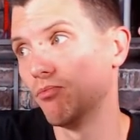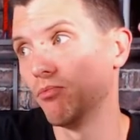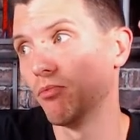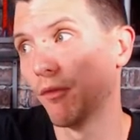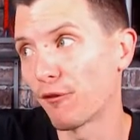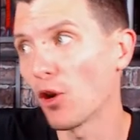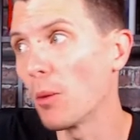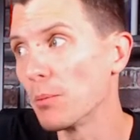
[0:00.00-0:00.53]

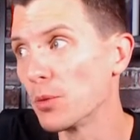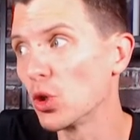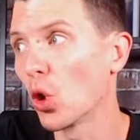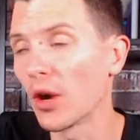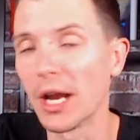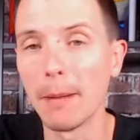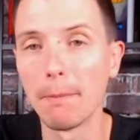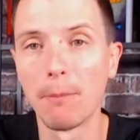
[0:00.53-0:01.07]
from
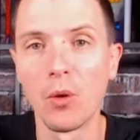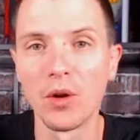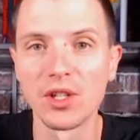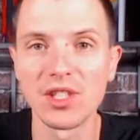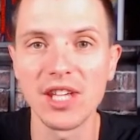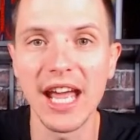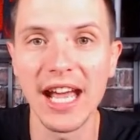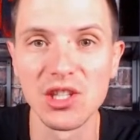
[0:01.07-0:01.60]
your hit
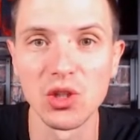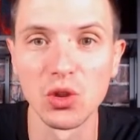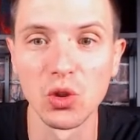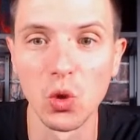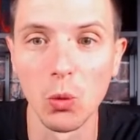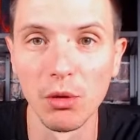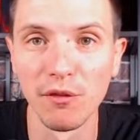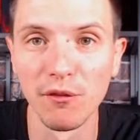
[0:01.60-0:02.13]
points as your
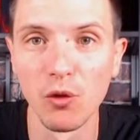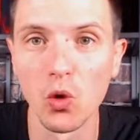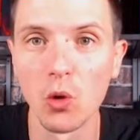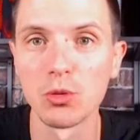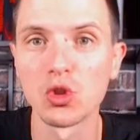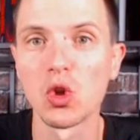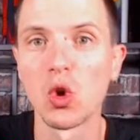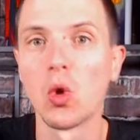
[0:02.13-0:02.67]
normal
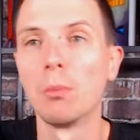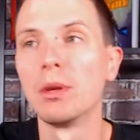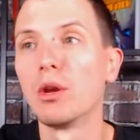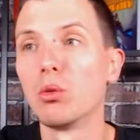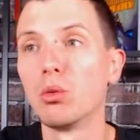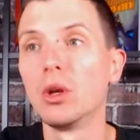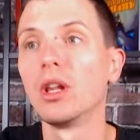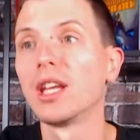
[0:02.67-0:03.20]
form. So
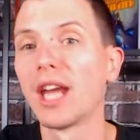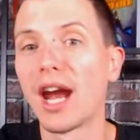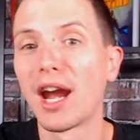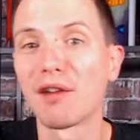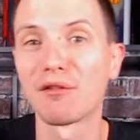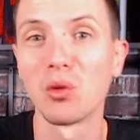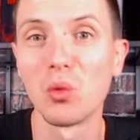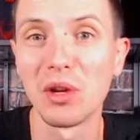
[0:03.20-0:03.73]
be really
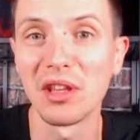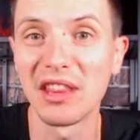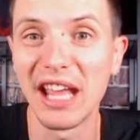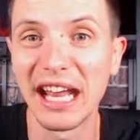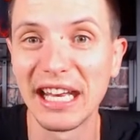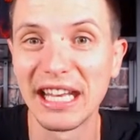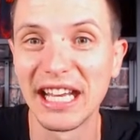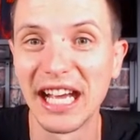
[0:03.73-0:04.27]
careful with
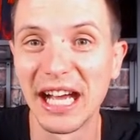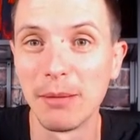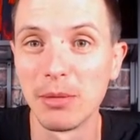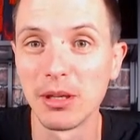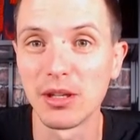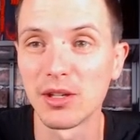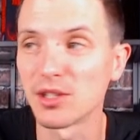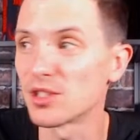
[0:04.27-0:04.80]
that
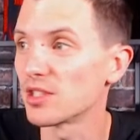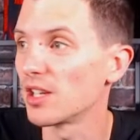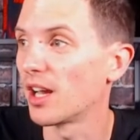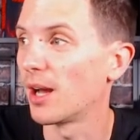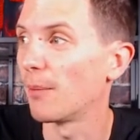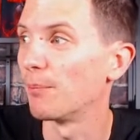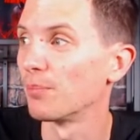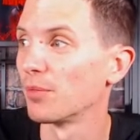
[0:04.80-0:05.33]
because
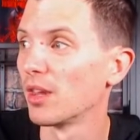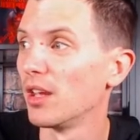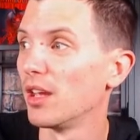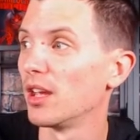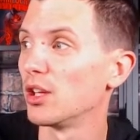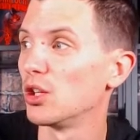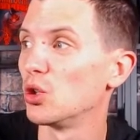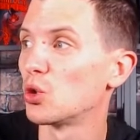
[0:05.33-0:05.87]

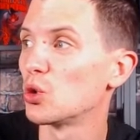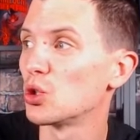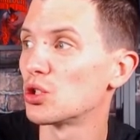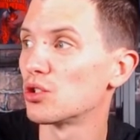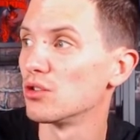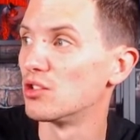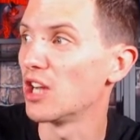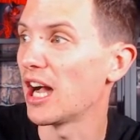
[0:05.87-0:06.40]
you
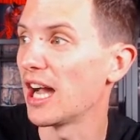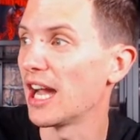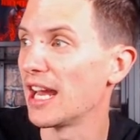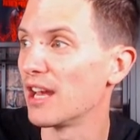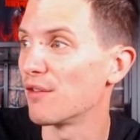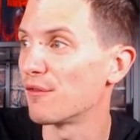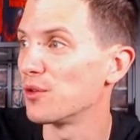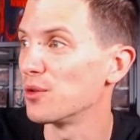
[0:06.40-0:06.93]
could die
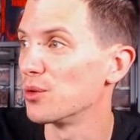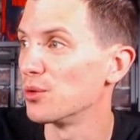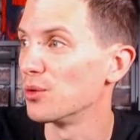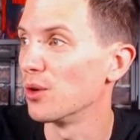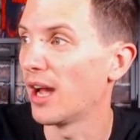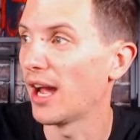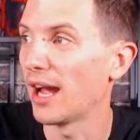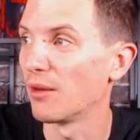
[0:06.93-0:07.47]
if
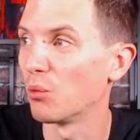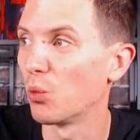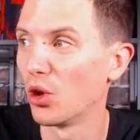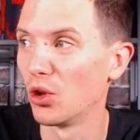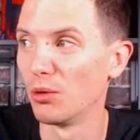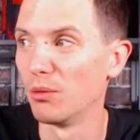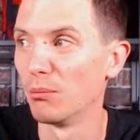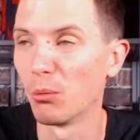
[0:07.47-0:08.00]
you add
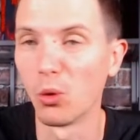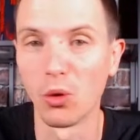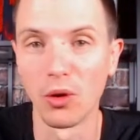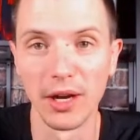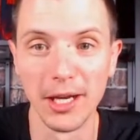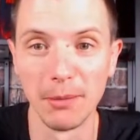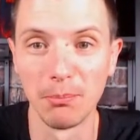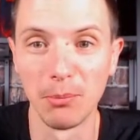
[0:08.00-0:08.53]
1
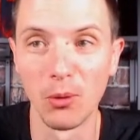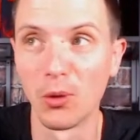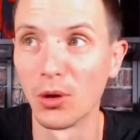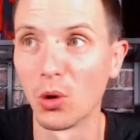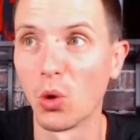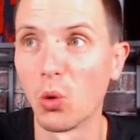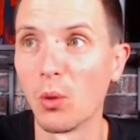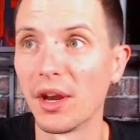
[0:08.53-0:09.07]
more hit
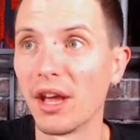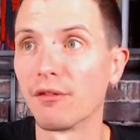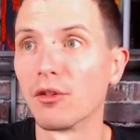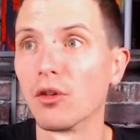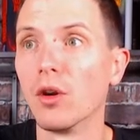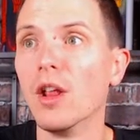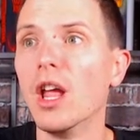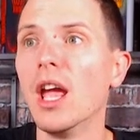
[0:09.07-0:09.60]
point or
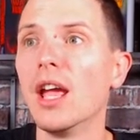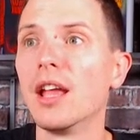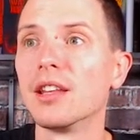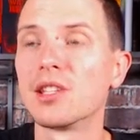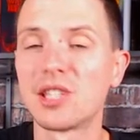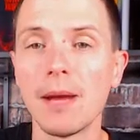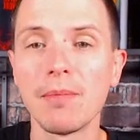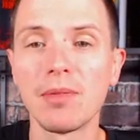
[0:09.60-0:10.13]
whatever.
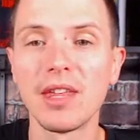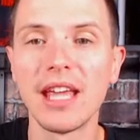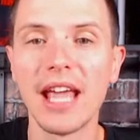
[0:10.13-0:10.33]
The same thing